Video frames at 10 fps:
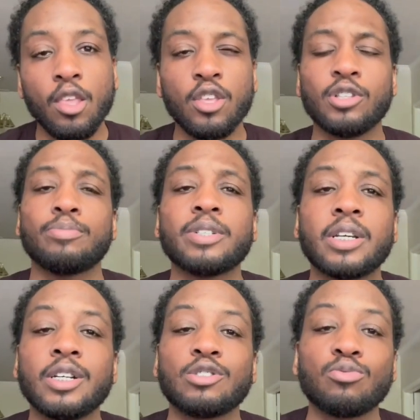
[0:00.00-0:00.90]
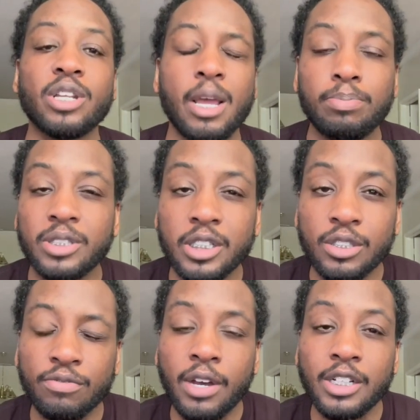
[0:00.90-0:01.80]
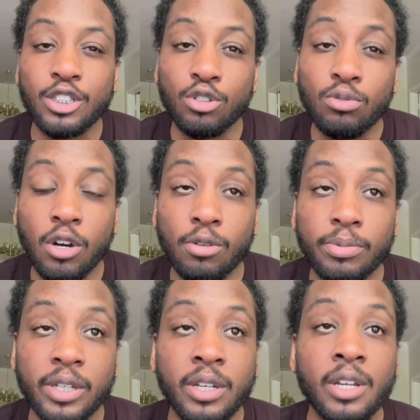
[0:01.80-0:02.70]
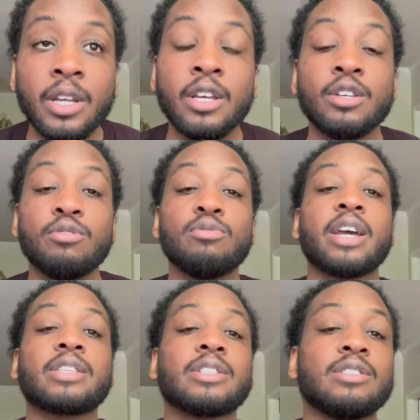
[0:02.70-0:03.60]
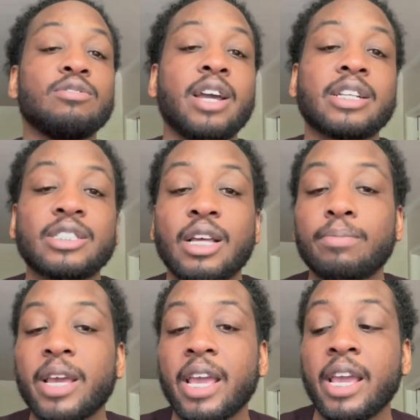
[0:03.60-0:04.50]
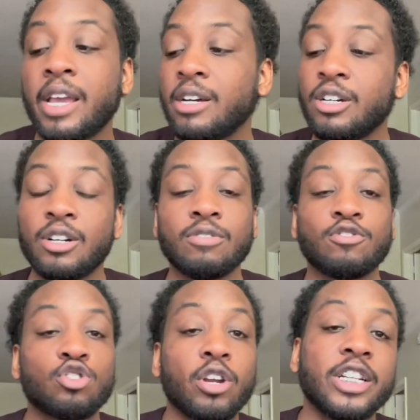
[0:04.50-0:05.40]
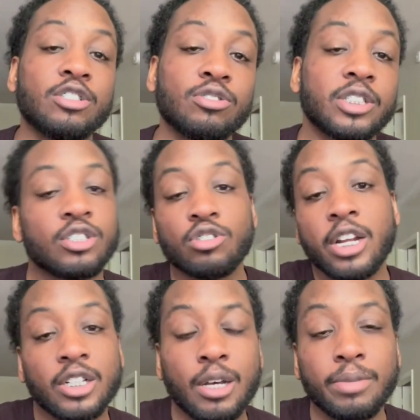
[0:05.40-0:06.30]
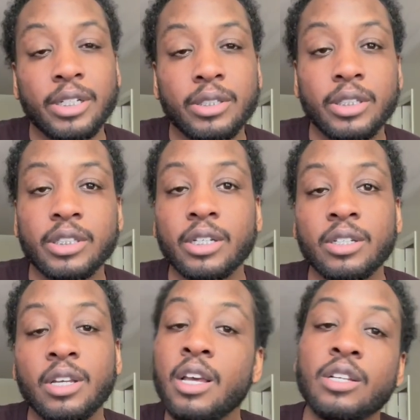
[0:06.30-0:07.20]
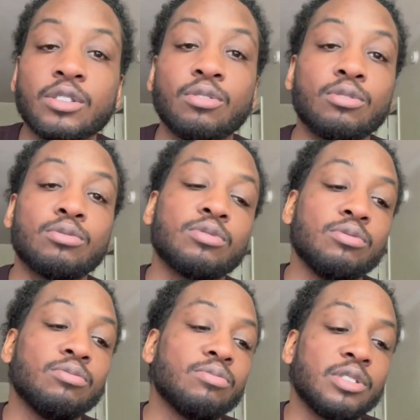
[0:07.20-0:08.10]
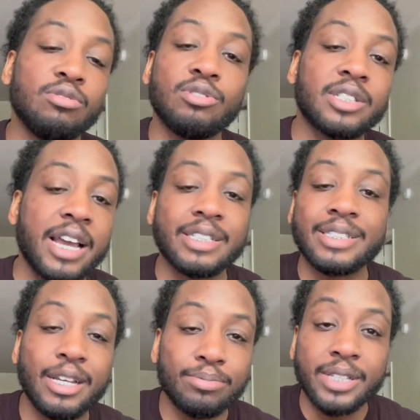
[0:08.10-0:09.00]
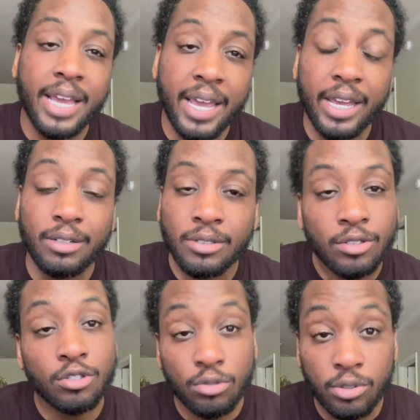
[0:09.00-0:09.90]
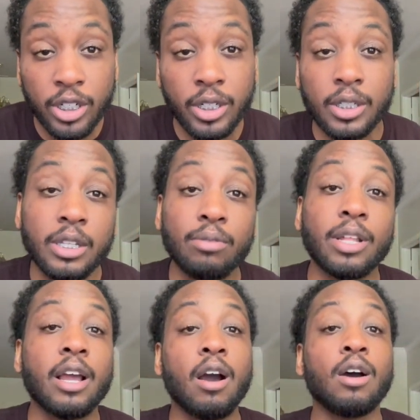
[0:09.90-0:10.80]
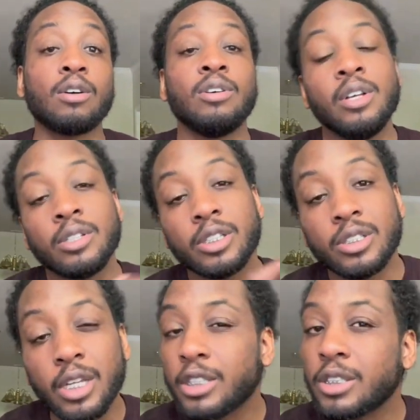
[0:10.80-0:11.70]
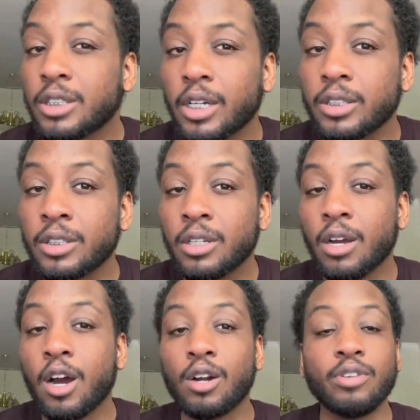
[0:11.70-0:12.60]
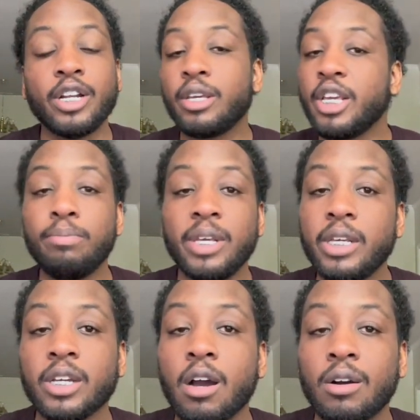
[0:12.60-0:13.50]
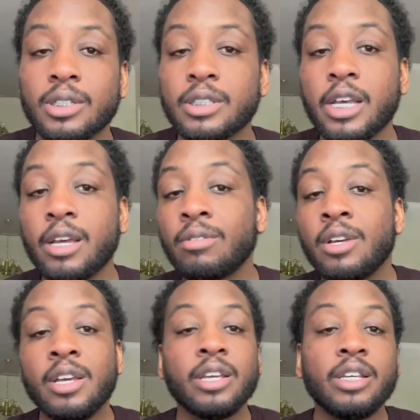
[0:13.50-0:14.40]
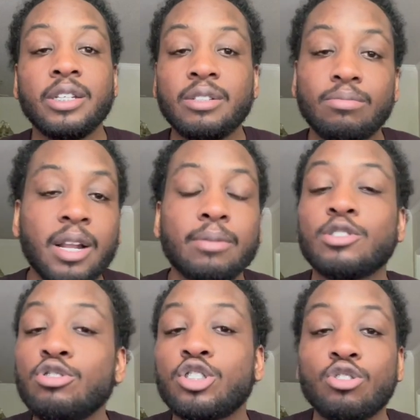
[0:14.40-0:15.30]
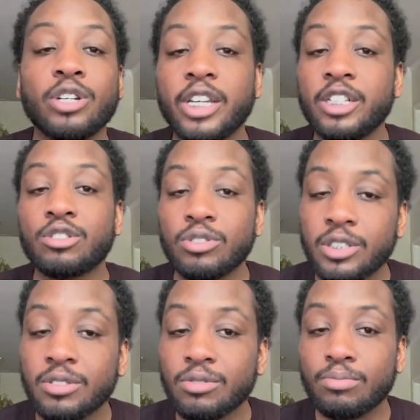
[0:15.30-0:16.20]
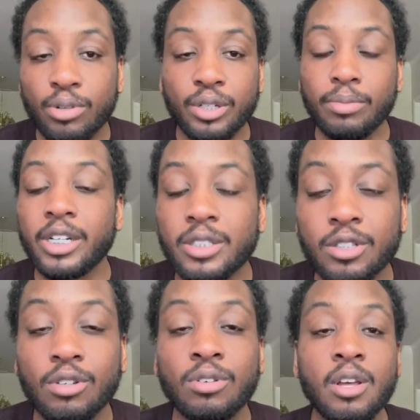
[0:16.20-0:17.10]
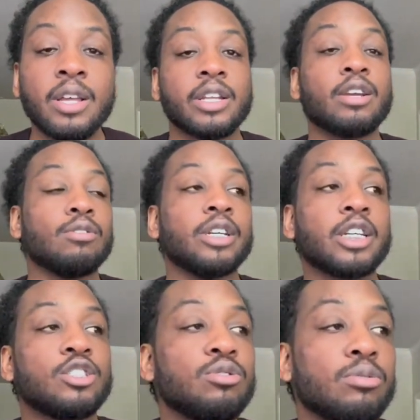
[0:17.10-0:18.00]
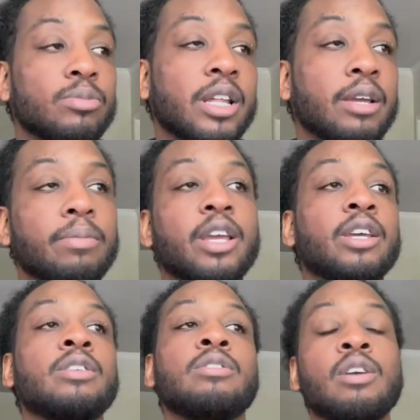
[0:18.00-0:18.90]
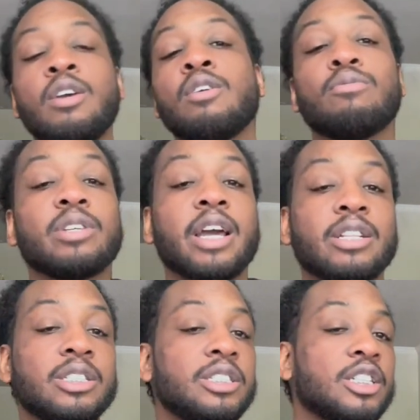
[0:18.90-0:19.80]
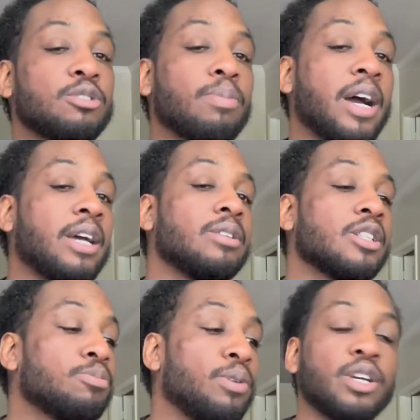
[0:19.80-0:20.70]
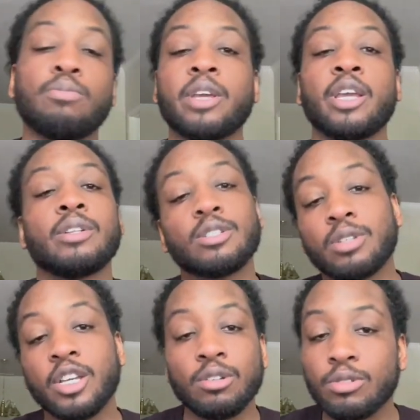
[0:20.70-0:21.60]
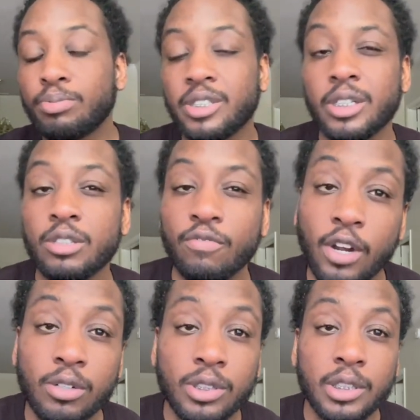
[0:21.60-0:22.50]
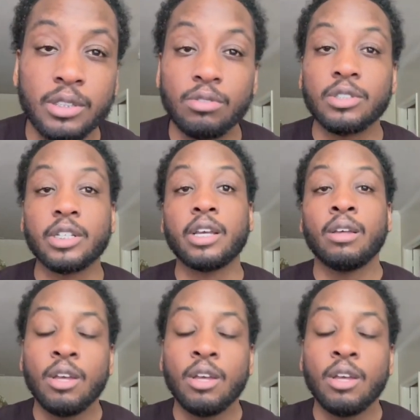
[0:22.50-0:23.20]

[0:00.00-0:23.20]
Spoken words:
is because when that position finally do open, you got a step ahead of strangers that's trying to come in to DJ. So, when you got steps ahead, you good. Because they be like, oh, it's such and such. Already, he be here all the time. He, blah, blah, you showing interest. Pretty much, so they gonna look at you and be like, man, we got a DJ spot, let's put him in, let's get him the position first, because, you know what I'm saying,